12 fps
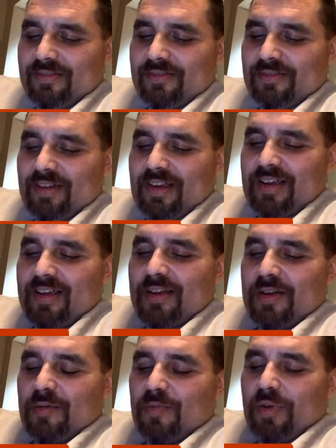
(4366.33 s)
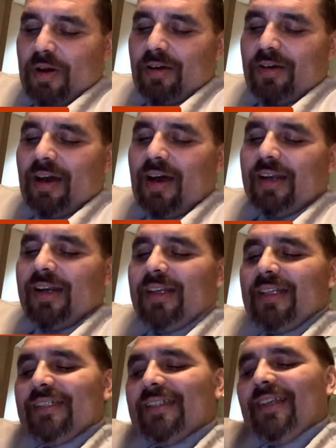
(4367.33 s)
Right? Paul
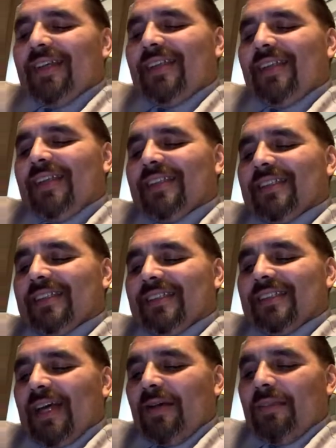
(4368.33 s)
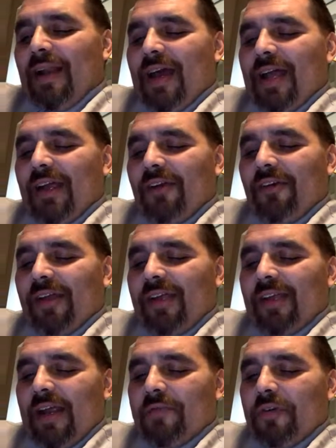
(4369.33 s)
Connolly said, listen, stop lying,
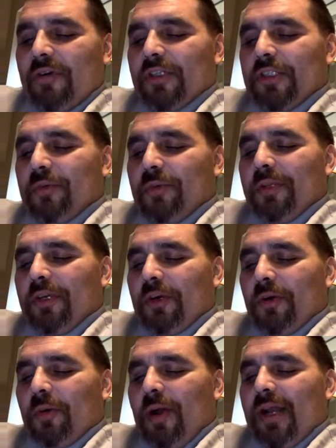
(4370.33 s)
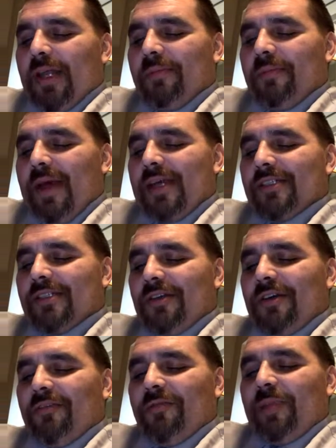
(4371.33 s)
Cricket. I've heard you were the karate
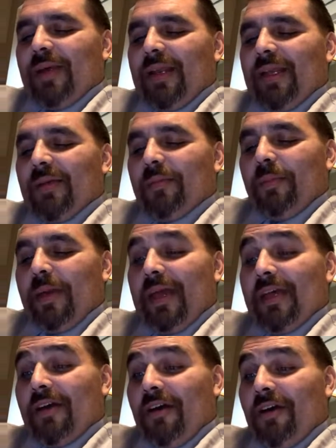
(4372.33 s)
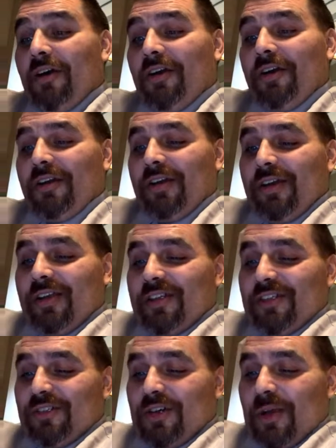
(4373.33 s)
master of Pelican Bay Yard.
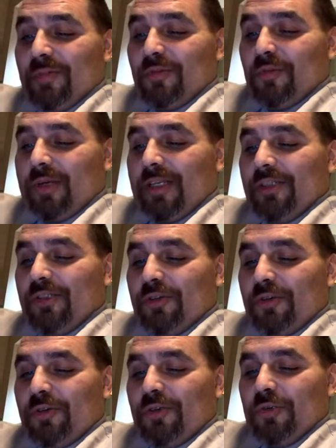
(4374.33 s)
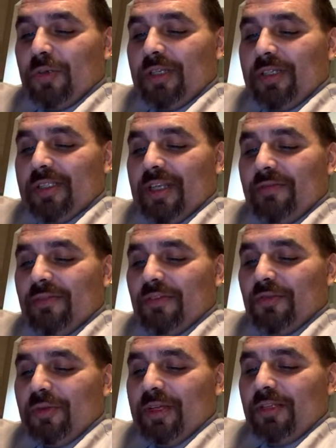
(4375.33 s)
Dropped 20 screws with a
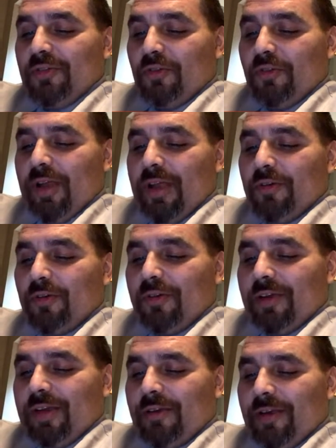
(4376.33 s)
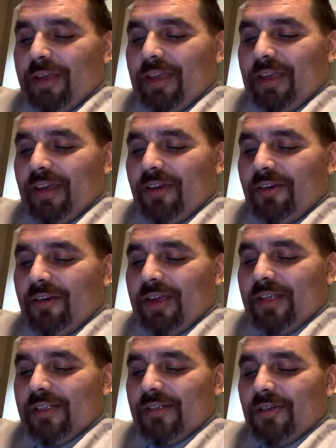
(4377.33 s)
720 tornado kick.
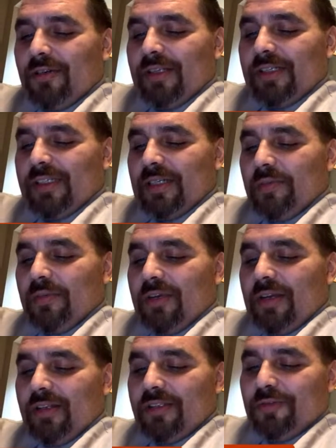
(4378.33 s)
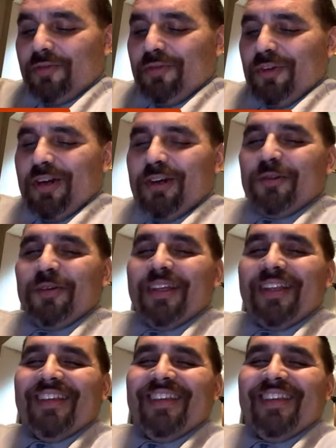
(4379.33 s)
Cricket's known as someone not to fuck with.